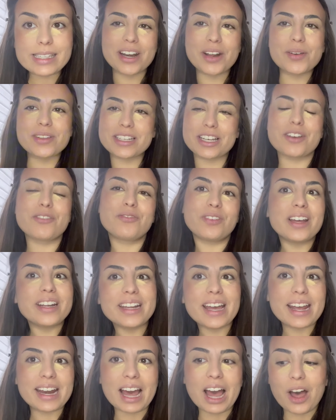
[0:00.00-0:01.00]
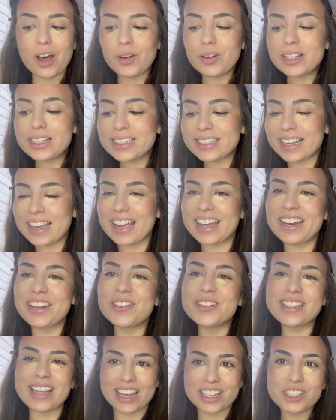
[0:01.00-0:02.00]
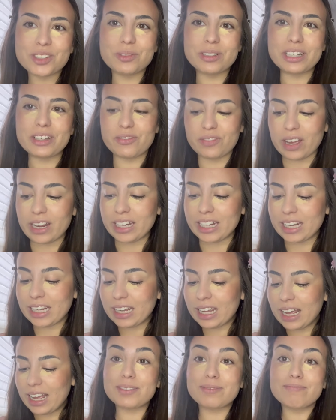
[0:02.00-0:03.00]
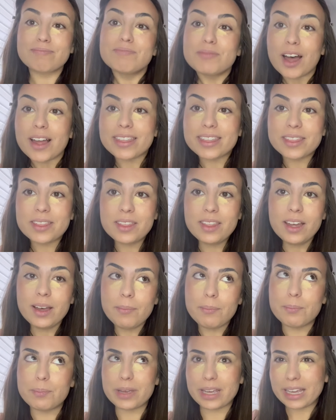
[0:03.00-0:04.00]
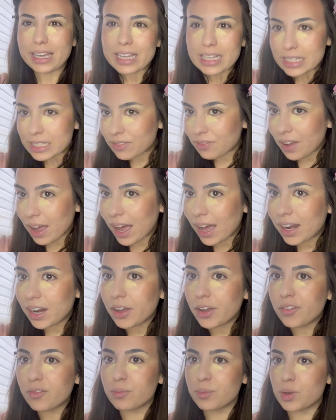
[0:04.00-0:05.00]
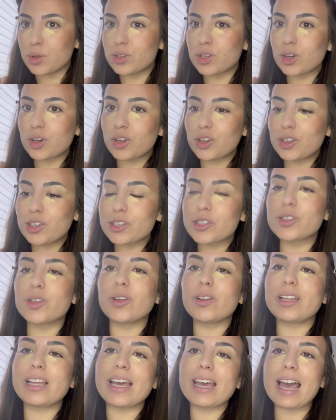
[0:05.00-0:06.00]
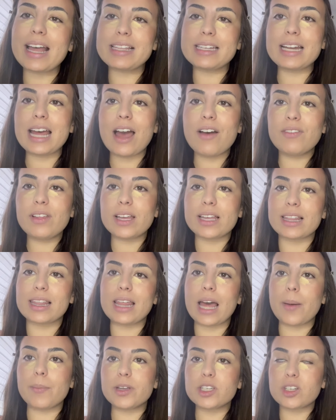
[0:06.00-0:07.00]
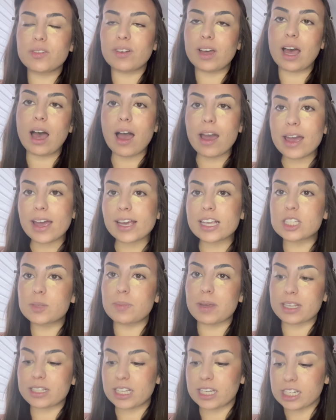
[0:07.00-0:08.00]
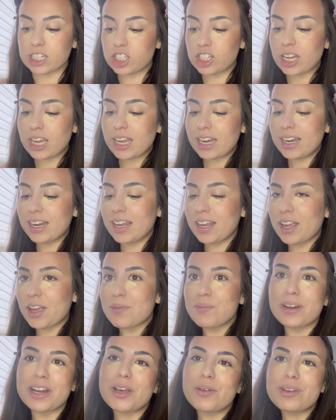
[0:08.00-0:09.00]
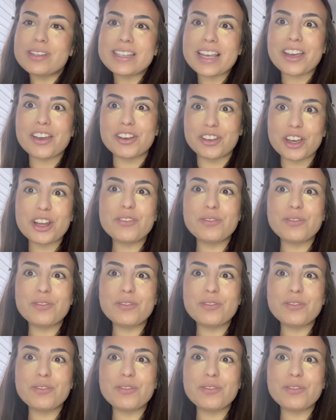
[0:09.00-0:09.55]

It was, like, a fun night out, and it was actually really funny. Not the biggest fan of musicals, so, like, I didn't have, like, that much of a high expectation. But it was, like, good